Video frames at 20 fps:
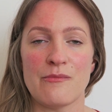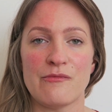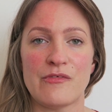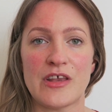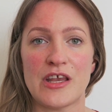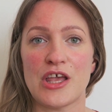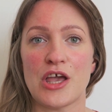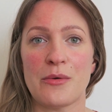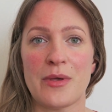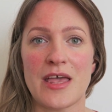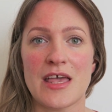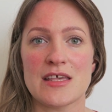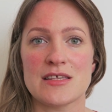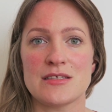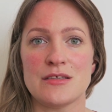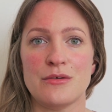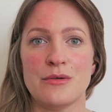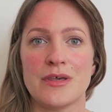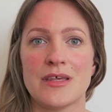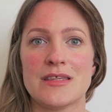video here
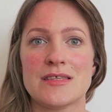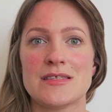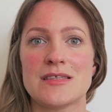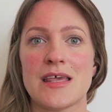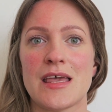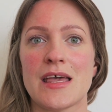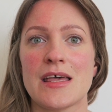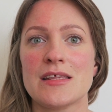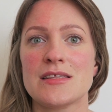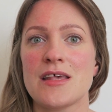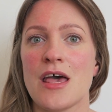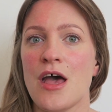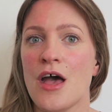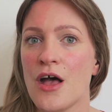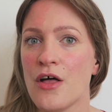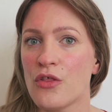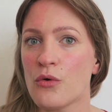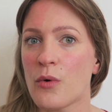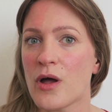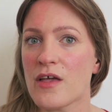so you can see it.
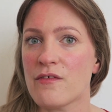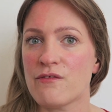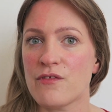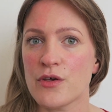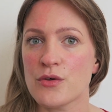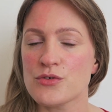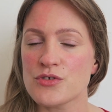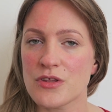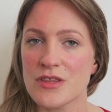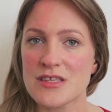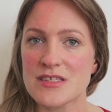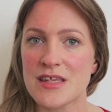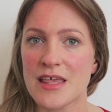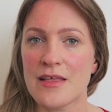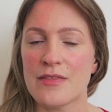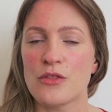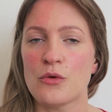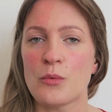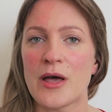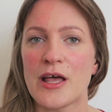The way it feels on the
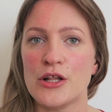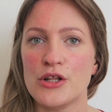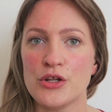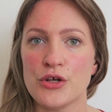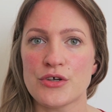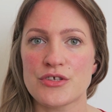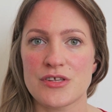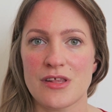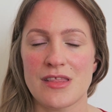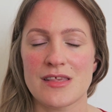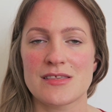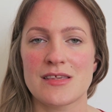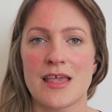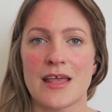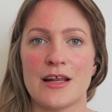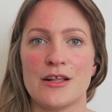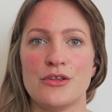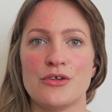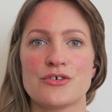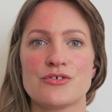skin, the way it looks on the
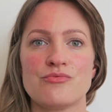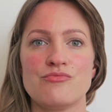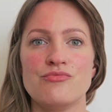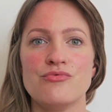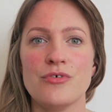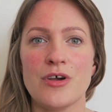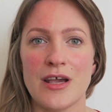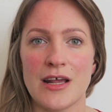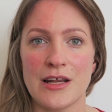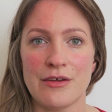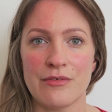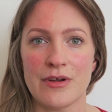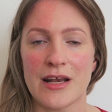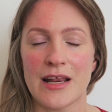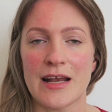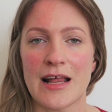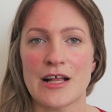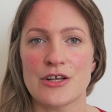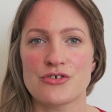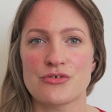skin, it looks really,
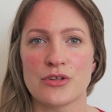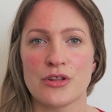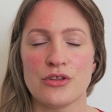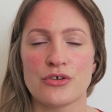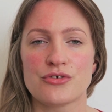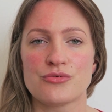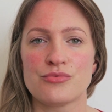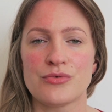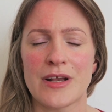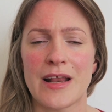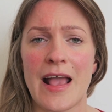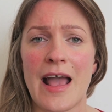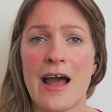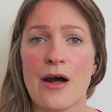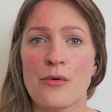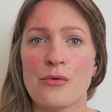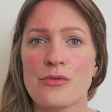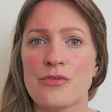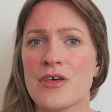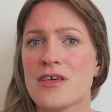really natural. It looks really
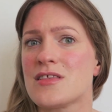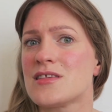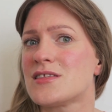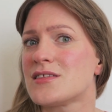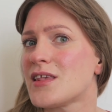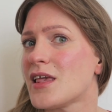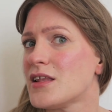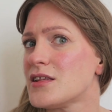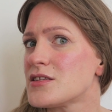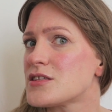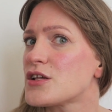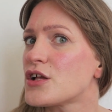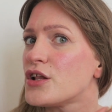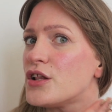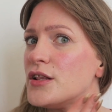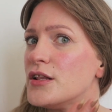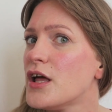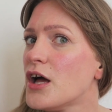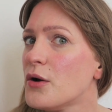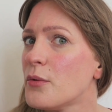healthy. The skin's
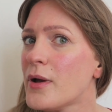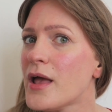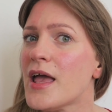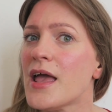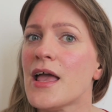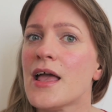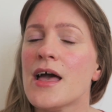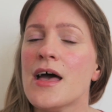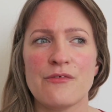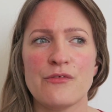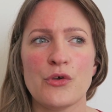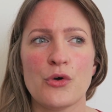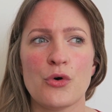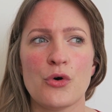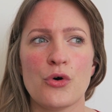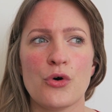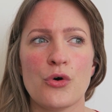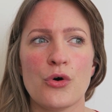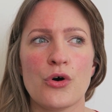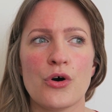glowy. If
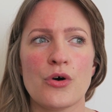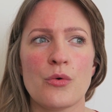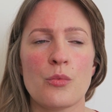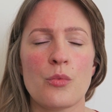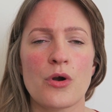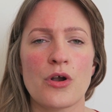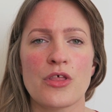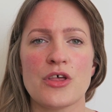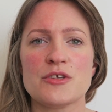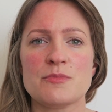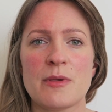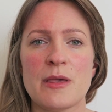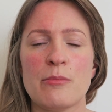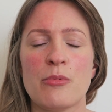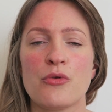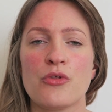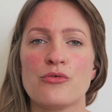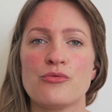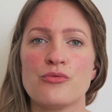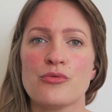you're one of those
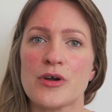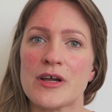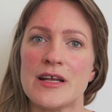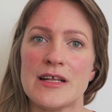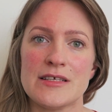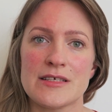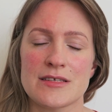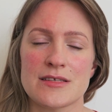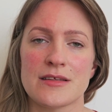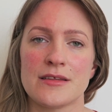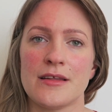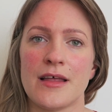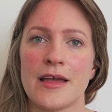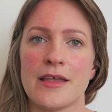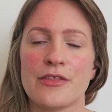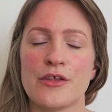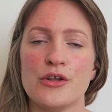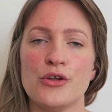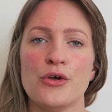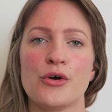people that really doesn't
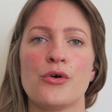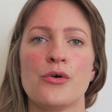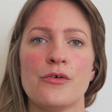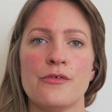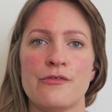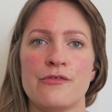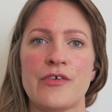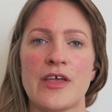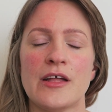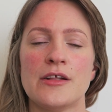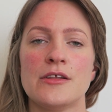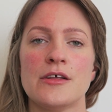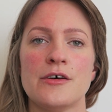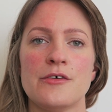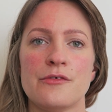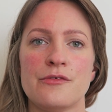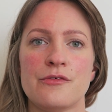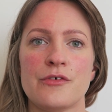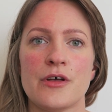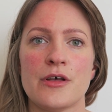like the look or feel
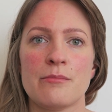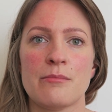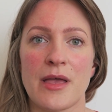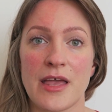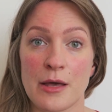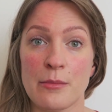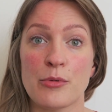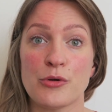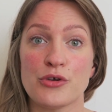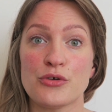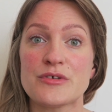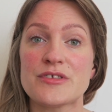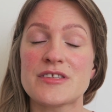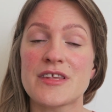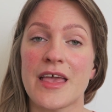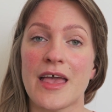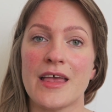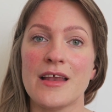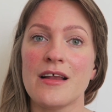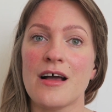of makeup on your
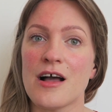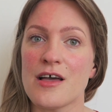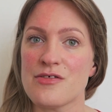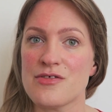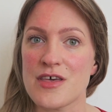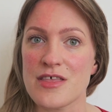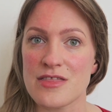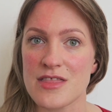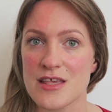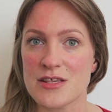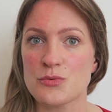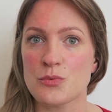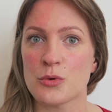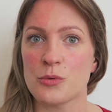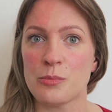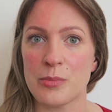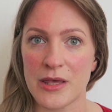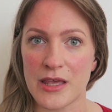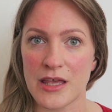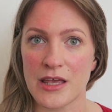skin, I think this
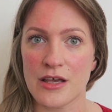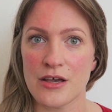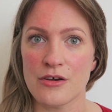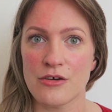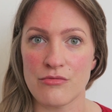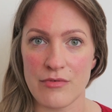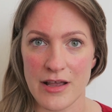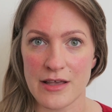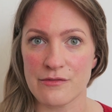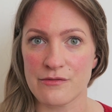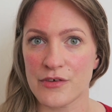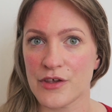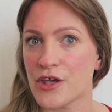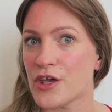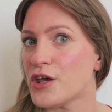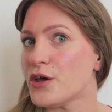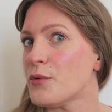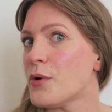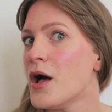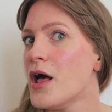would be great for
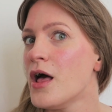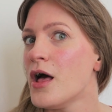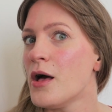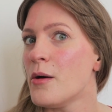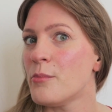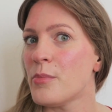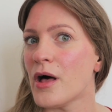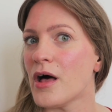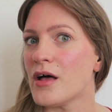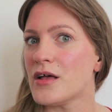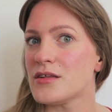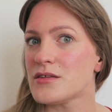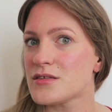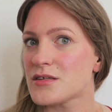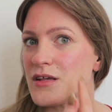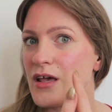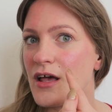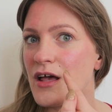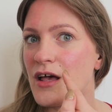you. But